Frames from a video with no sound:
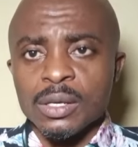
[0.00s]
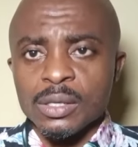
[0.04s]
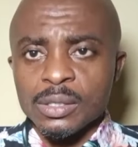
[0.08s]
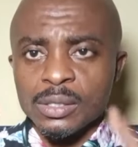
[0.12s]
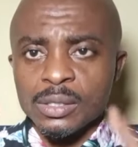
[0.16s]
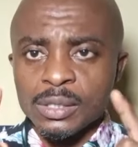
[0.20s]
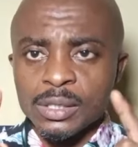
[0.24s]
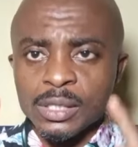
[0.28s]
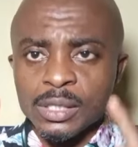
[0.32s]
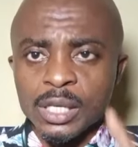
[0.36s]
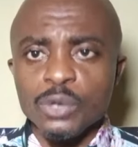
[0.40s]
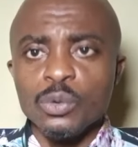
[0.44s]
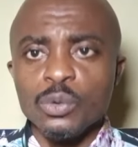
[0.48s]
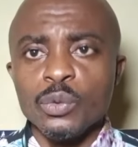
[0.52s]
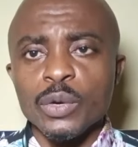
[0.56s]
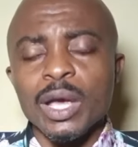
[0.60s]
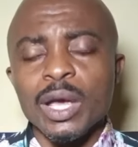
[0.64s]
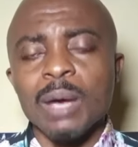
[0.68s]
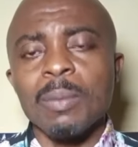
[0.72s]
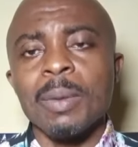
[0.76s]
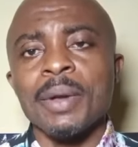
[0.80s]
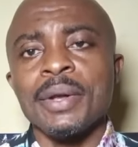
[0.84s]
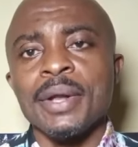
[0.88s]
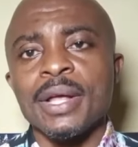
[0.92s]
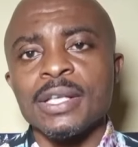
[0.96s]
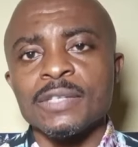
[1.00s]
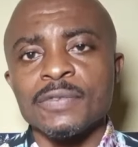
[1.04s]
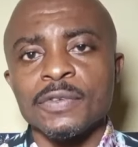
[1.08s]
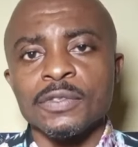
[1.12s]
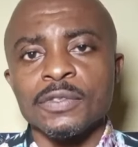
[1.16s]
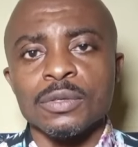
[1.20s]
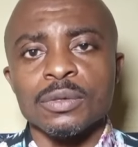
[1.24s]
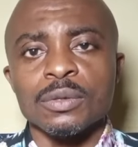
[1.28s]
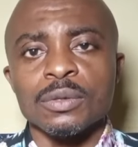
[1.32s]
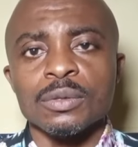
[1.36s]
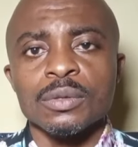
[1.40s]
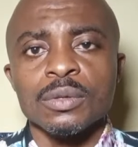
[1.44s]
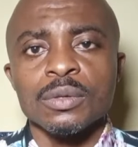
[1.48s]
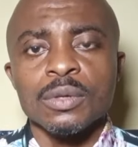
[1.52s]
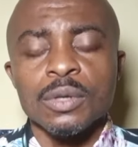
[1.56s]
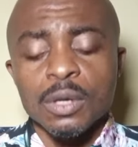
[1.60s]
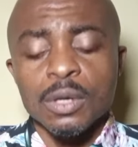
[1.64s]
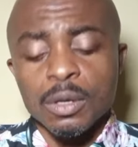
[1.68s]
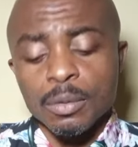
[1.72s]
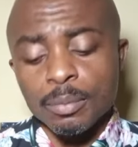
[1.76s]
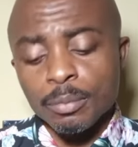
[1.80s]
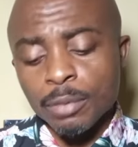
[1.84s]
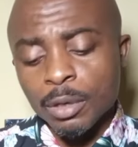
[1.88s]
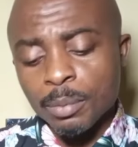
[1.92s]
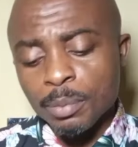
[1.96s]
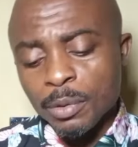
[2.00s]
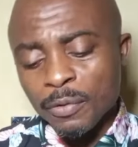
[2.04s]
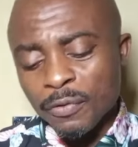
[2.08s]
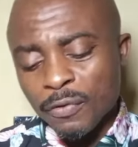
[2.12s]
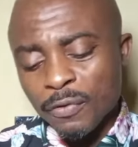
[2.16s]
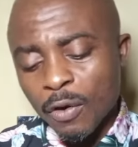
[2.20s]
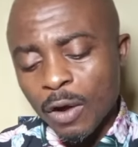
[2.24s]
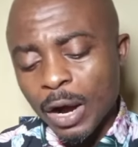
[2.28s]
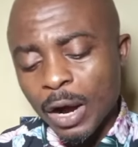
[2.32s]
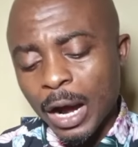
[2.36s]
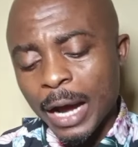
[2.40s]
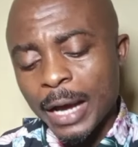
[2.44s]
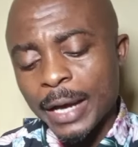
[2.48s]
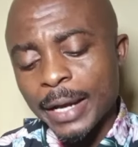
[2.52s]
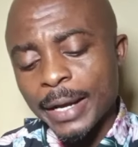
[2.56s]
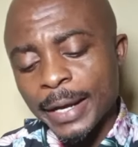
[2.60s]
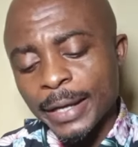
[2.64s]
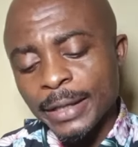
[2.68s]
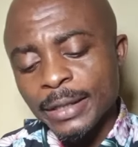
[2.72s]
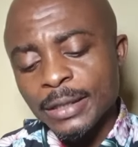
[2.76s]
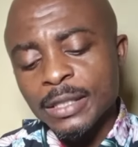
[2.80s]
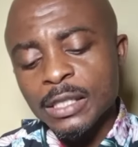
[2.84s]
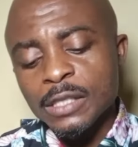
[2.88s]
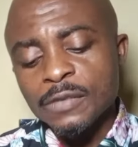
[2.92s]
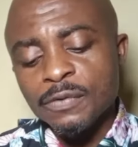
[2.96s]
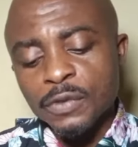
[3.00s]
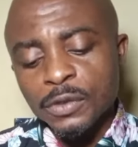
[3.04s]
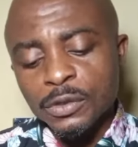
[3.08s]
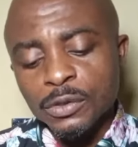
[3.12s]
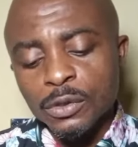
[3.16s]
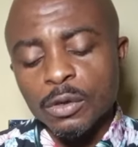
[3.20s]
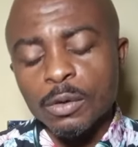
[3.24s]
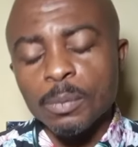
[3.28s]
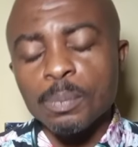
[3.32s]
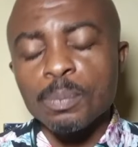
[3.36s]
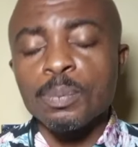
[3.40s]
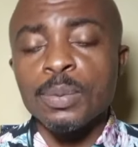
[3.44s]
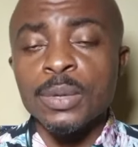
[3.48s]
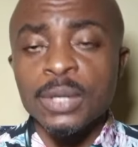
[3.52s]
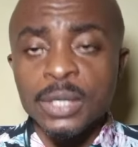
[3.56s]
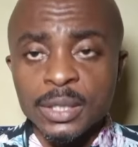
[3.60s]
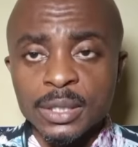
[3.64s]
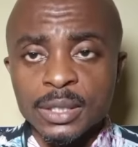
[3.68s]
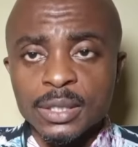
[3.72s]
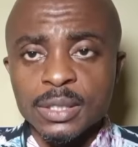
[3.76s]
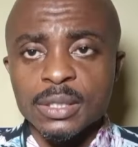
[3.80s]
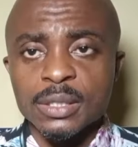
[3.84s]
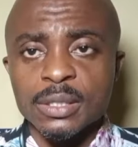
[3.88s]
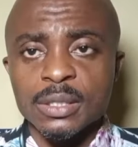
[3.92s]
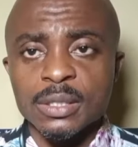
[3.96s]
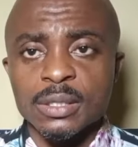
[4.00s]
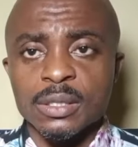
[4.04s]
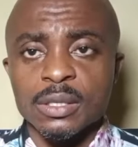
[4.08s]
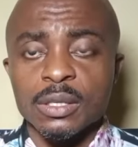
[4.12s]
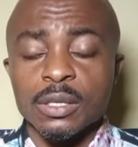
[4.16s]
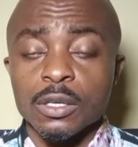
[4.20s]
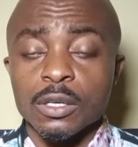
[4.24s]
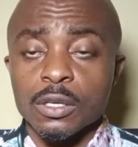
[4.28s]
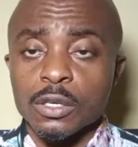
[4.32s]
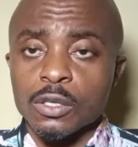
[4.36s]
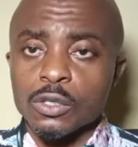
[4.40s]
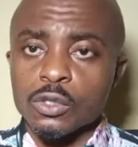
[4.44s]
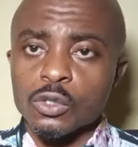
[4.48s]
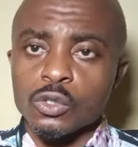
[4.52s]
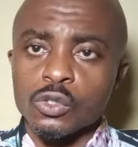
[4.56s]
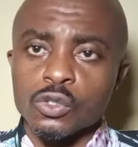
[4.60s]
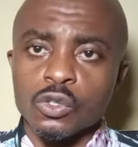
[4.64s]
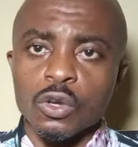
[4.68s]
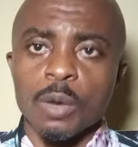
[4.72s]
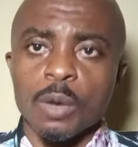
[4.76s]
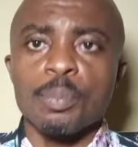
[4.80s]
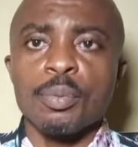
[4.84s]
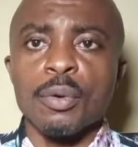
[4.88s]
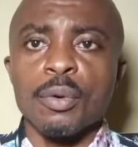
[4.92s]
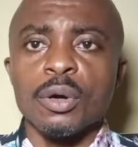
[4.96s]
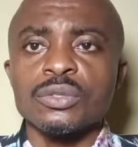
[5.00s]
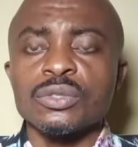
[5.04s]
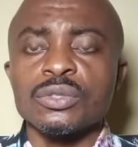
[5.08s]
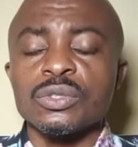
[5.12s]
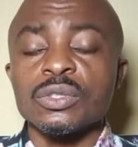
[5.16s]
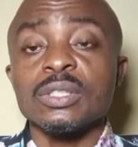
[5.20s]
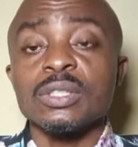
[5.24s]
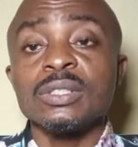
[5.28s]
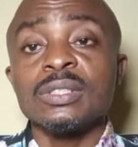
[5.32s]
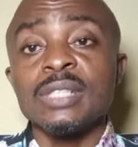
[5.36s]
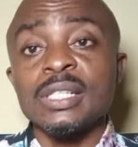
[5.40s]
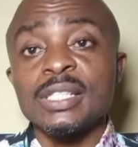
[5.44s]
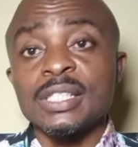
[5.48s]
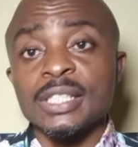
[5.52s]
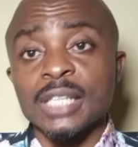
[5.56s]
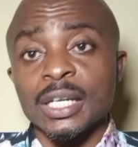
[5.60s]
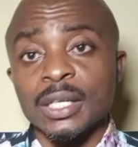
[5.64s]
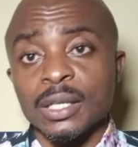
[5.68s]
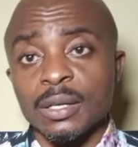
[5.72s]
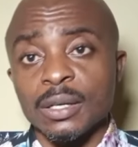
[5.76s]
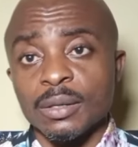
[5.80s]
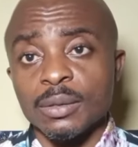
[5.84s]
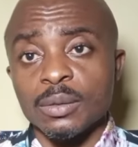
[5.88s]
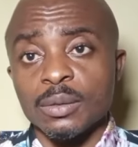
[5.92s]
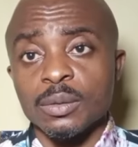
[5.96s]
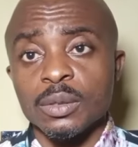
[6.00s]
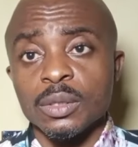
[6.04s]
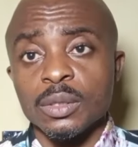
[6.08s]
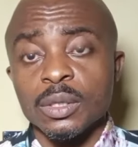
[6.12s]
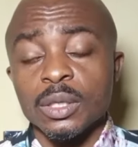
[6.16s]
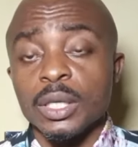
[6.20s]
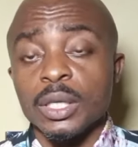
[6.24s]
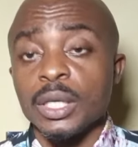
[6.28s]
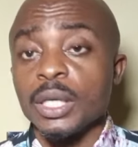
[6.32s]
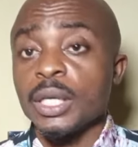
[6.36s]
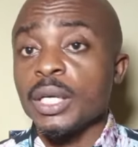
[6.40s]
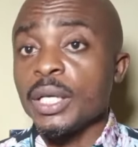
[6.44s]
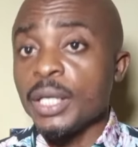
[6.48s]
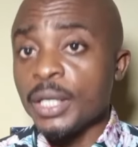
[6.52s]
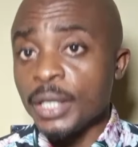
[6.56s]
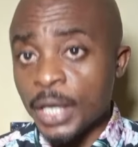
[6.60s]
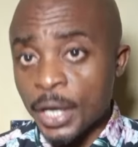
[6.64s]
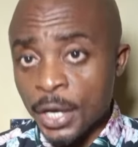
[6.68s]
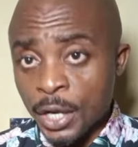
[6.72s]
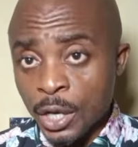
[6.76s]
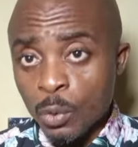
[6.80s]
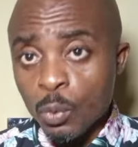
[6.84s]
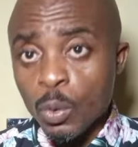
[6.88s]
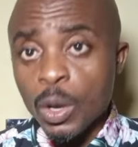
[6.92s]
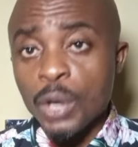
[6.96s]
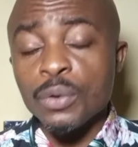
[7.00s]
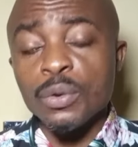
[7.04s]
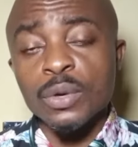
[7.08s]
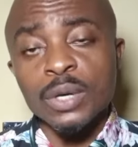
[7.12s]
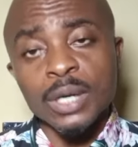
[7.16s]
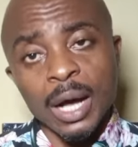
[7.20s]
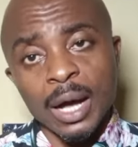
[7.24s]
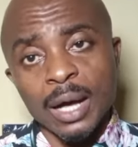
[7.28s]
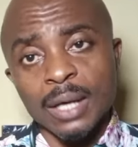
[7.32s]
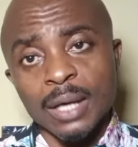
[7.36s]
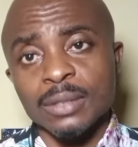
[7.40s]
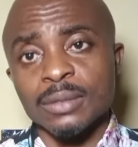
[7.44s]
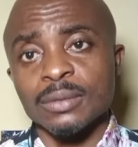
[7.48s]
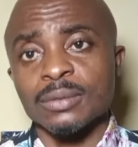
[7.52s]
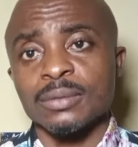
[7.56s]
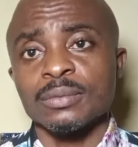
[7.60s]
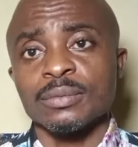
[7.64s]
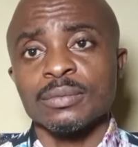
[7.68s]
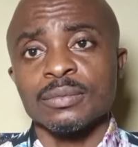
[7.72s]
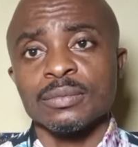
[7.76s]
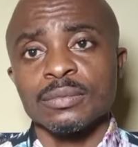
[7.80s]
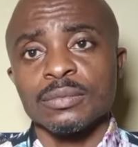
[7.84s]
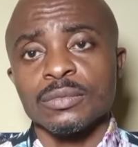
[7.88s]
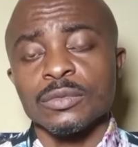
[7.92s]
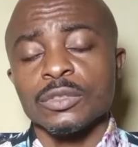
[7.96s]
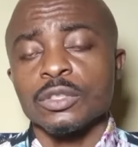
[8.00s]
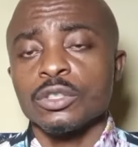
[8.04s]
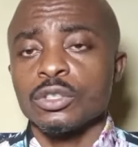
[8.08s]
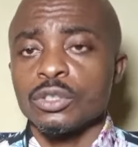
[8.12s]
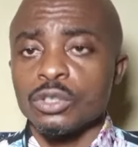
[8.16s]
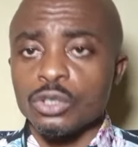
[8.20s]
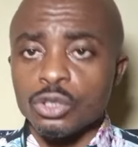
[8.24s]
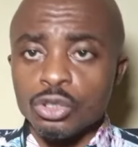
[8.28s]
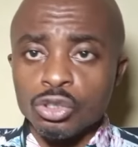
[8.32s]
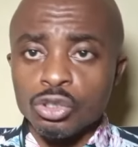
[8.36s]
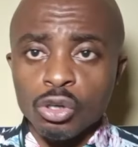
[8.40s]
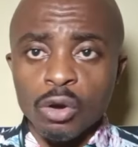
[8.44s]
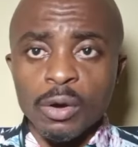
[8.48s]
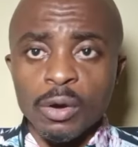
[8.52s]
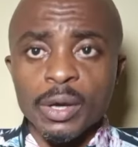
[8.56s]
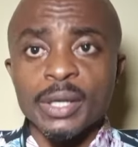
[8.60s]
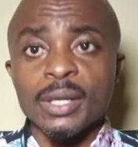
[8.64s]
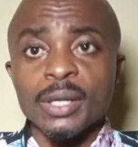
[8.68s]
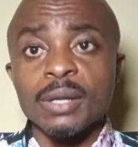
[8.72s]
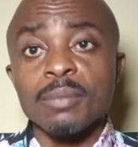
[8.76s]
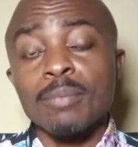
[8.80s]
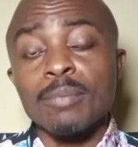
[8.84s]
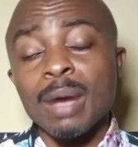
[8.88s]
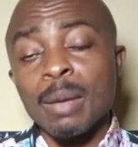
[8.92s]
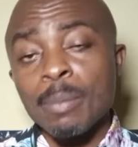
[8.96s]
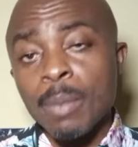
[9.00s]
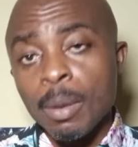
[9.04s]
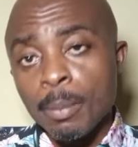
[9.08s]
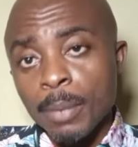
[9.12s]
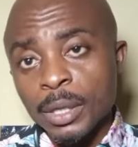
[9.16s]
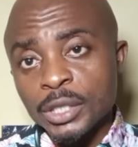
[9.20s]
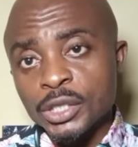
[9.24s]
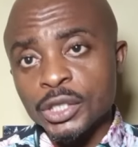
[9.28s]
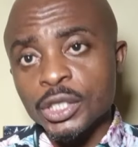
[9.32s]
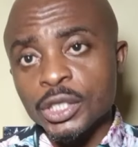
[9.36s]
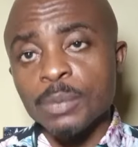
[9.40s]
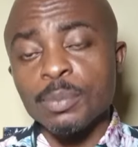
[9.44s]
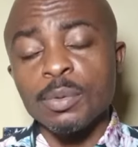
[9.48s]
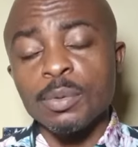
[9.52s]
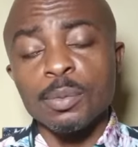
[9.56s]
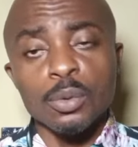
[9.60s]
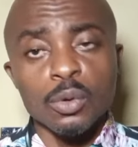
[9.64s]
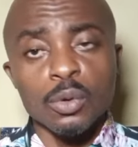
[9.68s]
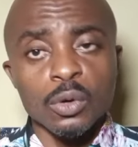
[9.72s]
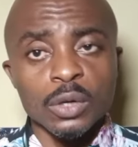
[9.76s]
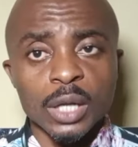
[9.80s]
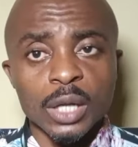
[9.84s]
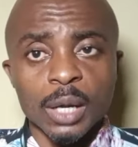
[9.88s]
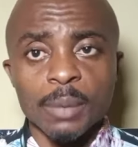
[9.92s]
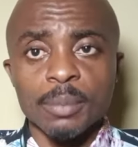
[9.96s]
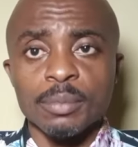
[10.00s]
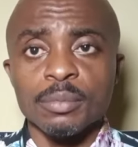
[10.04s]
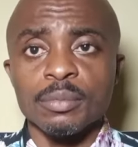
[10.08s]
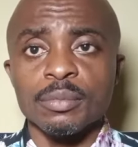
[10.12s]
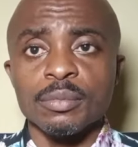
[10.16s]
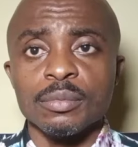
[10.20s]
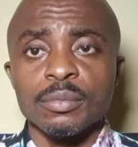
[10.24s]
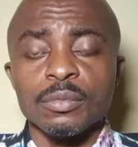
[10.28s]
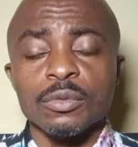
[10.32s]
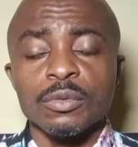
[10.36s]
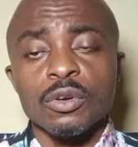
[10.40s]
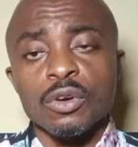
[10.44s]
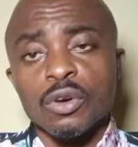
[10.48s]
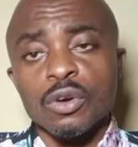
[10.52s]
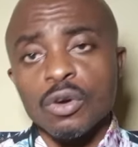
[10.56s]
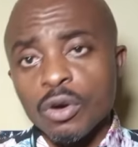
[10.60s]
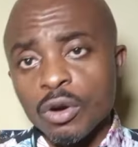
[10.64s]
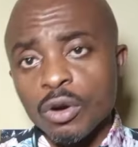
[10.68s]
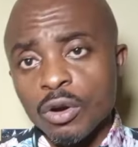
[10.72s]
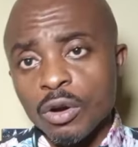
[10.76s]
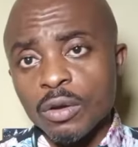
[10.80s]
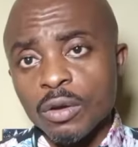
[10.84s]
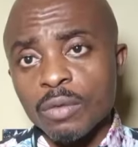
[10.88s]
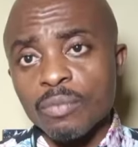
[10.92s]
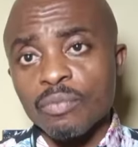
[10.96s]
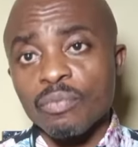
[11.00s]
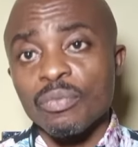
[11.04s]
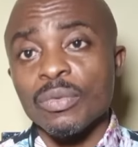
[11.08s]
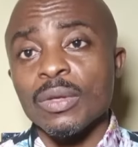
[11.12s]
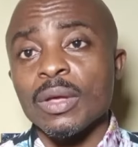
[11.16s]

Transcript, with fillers: see you in my next video but before i end this video please support this channel in any way you can join my membership program or